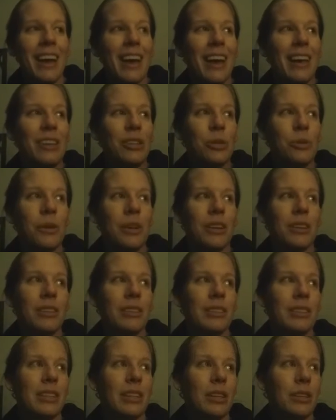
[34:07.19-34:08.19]
and doing
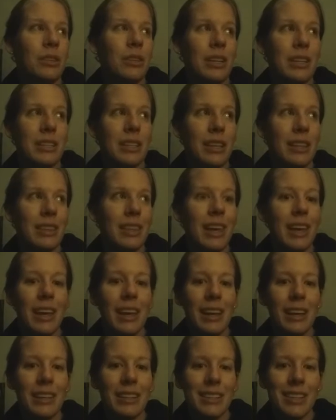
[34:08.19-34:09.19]
all these like crazy
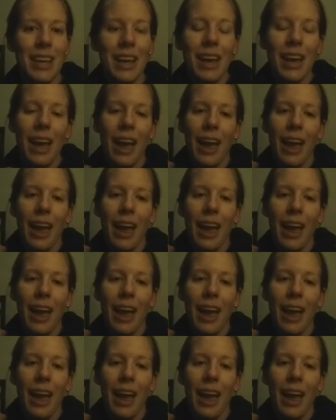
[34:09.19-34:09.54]
things.